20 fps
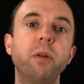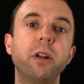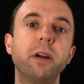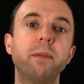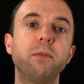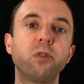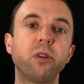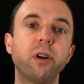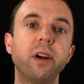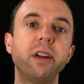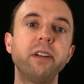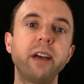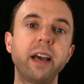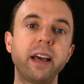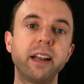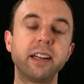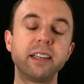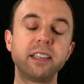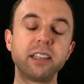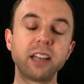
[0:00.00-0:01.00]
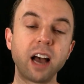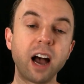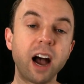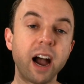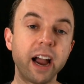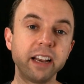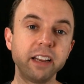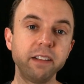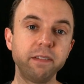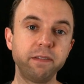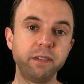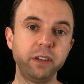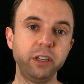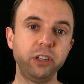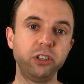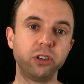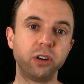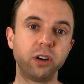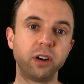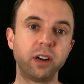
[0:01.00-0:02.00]
when I'm trying to add a tiny
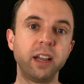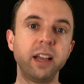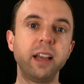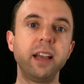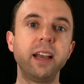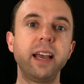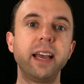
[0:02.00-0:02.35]
feature